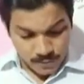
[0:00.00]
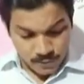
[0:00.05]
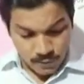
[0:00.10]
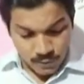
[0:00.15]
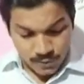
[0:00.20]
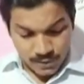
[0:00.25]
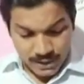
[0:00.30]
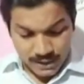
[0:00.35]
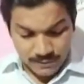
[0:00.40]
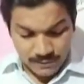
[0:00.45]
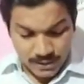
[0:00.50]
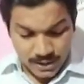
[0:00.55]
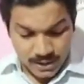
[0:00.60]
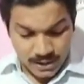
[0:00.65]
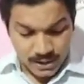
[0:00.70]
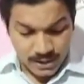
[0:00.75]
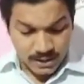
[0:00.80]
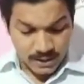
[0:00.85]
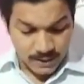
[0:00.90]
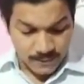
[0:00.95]
food that we are
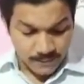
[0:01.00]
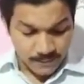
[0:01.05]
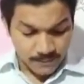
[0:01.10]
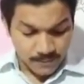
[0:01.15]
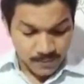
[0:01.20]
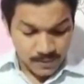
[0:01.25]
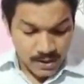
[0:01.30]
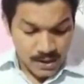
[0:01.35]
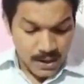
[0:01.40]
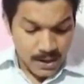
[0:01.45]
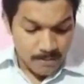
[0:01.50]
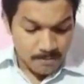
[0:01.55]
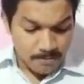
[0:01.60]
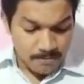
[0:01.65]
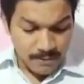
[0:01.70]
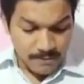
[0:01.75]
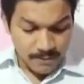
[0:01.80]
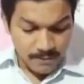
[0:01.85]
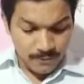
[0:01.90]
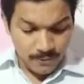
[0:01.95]
eating.
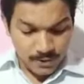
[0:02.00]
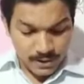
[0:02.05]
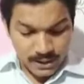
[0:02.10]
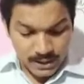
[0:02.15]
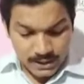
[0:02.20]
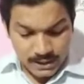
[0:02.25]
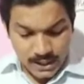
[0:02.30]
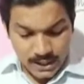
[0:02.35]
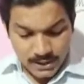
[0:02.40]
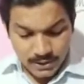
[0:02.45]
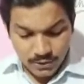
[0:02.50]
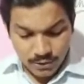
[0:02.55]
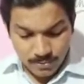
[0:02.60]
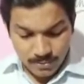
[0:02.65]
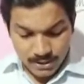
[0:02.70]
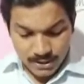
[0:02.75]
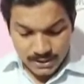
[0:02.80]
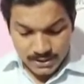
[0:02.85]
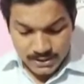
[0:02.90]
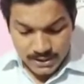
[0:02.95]
People forget that
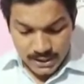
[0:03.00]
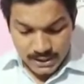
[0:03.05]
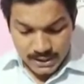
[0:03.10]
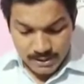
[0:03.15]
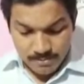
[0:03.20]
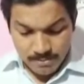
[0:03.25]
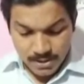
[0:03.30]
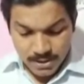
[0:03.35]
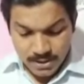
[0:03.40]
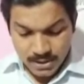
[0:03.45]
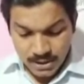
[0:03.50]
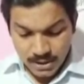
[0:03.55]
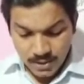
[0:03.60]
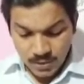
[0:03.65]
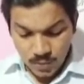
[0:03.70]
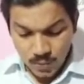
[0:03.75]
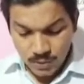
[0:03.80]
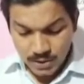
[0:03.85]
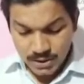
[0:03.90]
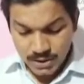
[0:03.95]
stomach is like a
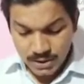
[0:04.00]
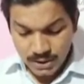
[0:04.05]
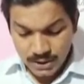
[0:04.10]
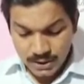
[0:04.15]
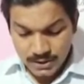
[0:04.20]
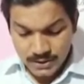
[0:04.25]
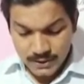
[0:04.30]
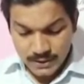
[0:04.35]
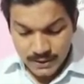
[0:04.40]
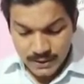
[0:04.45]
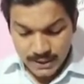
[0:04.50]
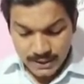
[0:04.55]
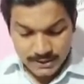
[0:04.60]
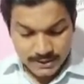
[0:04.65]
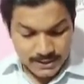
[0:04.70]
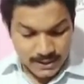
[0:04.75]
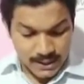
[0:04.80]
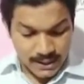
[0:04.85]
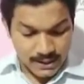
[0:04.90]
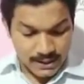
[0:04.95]
machine which needs
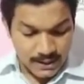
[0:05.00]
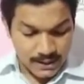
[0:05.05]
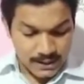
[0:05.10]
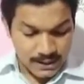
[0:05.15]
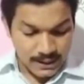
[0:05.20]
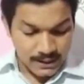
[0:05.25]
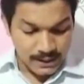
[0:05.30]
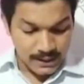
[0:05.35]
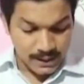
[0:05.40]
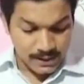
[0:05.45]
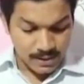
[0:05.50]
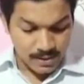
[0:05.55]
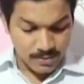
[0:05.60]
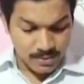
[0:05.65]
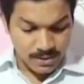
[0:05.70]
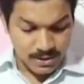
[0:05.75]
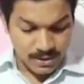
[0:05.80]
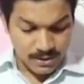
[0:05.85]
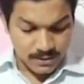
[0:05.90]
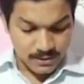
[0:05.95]
rest like any other
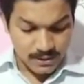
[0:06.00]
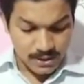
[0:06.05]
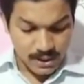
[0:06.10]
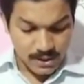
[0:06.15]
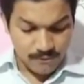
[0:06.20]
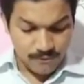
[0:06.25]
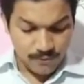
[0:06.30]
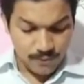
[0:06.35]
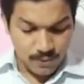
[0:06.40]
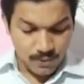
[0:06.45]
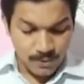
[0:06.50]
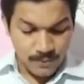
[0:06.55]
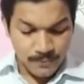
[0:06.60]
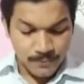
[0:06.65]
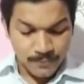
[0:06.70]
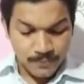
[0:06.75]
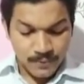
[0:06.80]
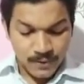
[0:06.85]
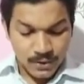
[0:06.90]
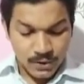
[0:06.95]
machine. Therefore,
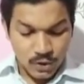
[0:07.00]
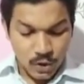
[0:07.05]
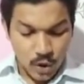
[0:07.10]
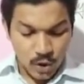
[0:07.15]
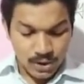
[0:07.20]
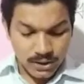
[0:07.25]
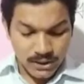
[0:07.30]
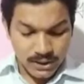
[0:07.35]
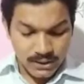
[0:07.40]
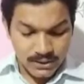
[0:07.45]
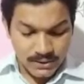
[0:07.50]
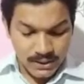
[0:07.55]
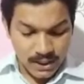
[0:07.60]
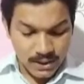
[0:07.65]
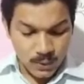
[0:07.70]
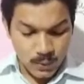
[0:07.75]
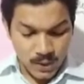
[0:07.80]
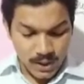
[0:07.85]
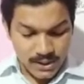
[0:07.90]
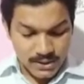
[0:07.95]
doctors
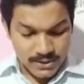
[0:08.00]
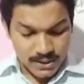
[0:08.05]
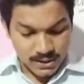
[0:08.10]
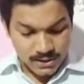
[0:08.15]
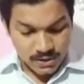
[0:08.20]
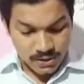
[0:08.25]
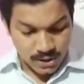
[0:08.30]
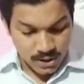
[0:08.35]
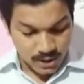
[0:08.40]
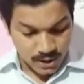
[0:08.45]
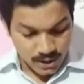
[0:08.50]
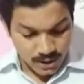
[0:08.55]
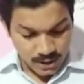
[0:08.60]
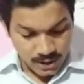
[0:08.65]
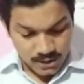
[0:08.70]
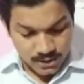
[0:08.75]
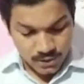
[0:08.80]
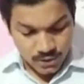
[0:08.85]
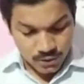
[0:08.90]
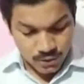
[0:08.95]
advise
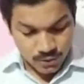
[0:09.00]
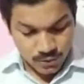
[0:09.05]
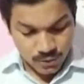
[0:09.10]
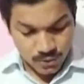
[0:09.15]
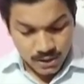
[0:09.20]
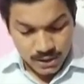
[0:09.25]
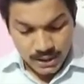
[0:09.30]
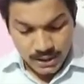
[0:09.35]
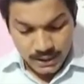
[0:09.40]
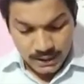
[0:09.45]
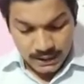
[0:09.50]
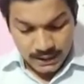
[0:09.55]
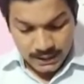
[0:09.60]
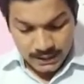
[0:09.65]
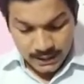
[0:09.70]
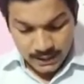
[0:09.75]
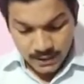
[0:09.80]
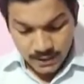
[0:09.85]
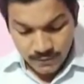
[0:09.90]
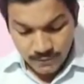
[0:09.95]
us to
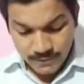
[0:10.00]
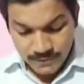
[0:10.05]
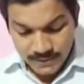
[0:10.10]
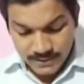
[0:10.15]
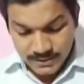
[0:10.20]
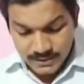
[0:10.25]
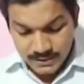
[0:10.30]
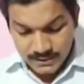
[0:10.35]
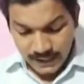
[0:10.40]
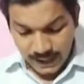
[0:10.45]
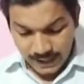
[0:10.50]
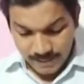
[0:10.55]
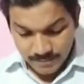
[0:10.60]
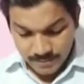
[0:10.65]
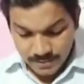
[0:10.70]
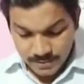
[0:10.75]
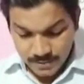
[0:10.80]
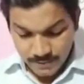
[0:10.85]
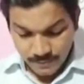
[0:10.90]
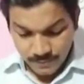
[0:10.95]
eat at a fixed
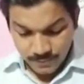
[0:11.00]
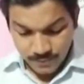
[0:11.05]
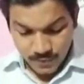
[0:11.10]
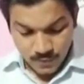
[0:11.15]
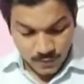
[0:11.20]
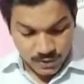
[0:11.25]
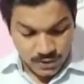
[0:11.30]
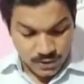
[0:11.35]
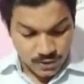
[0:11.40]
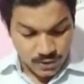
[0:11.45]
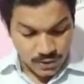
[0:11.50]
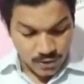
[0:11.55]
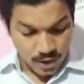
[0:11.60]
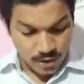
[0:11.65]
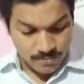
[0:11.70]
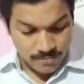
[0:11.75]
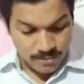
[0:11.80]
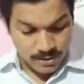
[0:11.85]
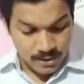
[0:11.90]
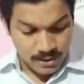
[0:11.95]
times, which should
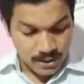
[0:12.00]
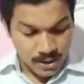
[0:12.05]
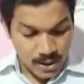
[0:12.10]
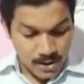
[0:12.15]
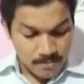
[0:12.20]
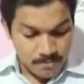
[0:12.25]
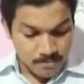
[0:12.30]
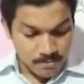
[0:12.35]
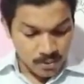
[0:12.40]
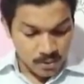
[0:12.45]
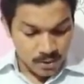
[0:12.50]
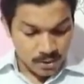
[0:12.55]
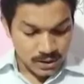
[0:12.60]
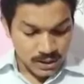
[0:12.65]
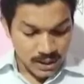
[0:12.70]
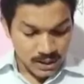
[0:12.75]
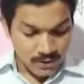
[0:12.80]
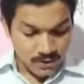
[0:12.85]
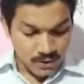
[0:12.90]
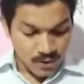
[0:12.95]
not be more
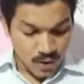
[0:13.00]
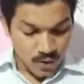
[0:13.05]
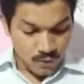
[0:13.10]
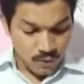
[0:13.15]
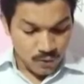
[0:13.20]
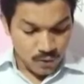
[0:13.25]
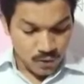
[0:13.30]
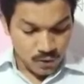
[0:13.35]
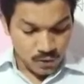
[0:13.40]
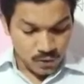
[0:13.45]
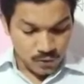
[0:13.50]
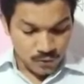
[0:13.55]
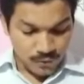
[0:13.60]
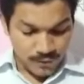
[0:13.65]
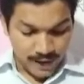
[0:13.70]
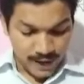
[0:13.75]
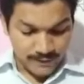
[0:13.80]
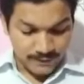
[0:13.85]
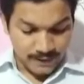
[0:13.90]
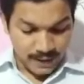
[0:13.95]
than 4 or
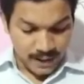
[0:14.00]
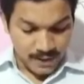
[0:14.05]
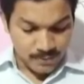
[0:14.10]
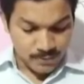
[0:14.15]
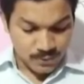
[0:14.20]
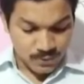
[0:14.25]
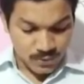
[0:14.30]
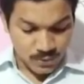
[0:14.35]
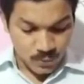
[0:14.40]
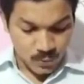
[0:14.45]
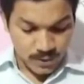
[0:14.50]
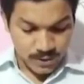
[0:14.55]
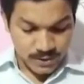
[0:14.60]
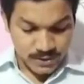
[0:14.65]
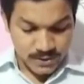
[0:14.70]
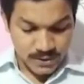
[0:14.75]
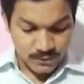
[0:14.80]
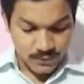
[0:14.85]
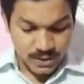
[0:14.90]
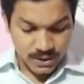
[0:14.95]
5 times with
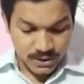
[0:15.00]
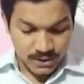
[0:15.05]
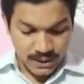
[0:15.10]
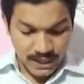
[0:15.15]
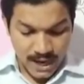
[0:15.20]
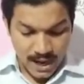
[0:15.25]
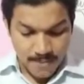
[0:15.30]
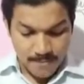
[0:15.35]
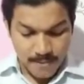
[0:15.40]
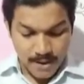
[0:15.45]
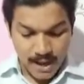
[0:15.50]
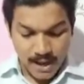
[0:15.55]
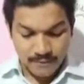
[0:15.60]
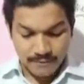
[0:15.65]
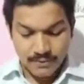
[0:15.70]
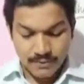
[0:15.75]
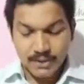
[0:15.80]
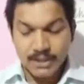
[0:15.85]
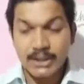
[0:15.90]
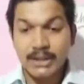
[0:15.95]
sufficient gap
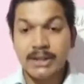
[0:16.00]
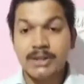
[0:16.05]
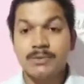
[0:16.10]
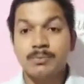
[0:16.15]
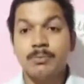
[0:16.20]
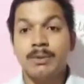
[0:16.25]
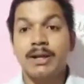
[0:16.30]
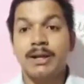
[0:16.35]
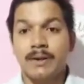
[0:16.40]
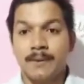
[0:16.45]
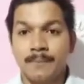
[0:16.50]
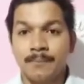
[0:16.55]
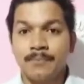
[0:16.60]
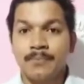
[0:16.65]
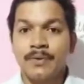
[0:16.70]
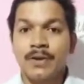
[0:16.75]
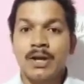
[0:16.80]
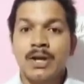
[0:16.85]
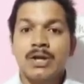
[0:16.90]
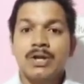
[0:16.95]
after each meal.
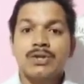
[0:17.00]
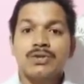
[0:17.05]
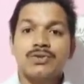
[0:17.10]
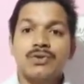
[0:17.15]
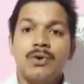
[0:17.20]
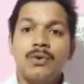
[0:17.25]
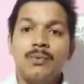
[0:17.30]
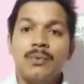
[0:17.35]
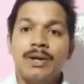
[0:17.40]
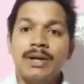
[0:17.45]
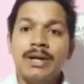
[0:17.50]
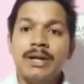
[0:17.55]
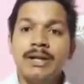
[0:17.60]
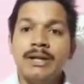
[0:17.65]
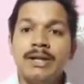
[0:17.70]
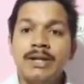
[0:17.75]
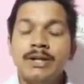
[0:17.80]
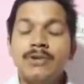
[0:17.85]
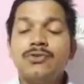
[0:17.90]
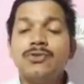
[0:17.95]
So we
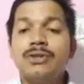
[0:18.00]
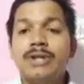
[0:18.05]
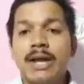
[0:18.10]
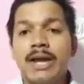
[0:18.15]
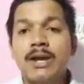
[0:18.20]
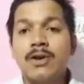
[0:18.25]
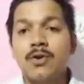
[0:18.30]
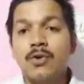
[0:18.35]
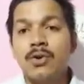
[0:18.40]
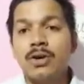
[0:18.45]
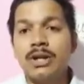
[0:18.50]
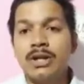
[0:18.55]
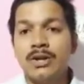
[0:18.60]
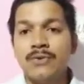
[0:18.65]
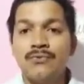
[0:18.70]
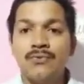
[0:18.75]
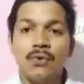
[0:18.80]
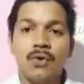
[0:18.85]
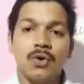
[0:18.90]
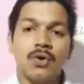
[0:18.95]
need to take only
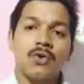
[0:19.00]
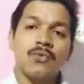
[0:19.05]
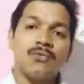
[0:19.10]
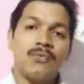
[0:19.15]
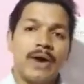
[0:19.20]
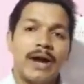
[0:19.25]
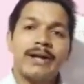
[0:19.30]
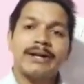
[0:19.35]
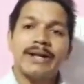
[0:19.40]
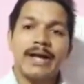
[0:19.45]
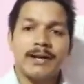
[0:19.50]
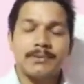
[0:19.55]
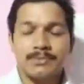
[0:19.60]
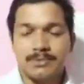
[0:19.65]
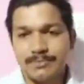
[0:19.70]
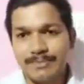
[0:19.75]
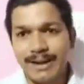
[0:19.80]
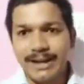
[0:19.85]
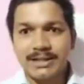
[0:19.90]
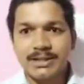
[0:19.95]
4 or 5
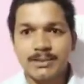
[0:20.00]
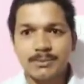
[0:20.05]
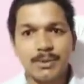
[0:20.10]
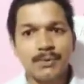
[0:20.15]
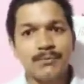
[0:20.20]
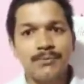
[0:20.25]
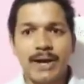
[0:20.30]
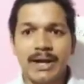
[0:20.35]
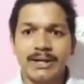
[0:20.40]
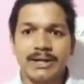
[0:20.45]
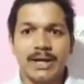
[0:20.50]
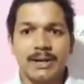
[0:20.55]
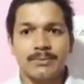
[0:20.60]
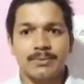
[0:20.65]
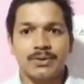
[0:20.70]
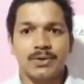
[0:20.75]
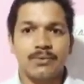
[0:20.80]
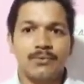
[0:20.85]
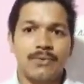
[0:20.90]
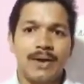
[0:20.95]
times, maximum 5
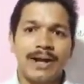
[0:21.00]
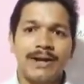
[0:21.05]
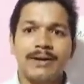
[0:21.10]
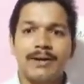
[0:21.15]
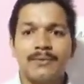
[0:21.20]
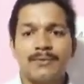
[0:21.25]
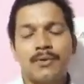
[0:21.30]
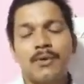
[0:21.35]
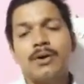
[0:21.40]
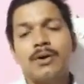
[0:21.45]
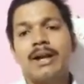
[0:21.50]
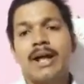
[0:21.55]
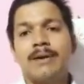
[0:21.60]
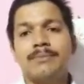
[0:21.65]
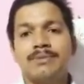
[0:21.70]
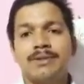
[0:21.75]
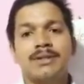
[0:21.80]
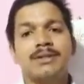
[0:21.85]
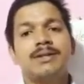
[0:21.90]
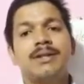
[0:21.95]
times. So 4
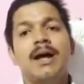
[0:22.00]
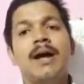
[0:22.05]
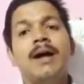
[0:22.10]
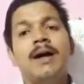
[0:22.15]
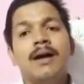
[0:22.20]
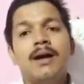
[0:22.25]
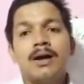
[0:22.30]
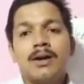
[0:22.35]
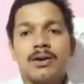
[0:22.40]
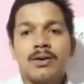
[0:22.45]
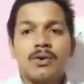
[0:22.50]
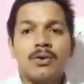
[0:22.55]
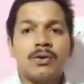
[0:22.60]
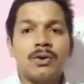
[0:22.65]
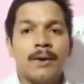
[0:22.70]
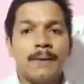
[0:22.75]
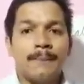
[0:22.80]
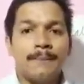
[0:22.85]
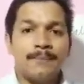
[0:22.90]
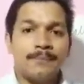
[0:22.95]
times is the
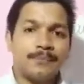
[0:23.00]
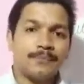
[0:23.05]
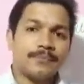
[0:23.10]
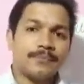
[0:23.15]
good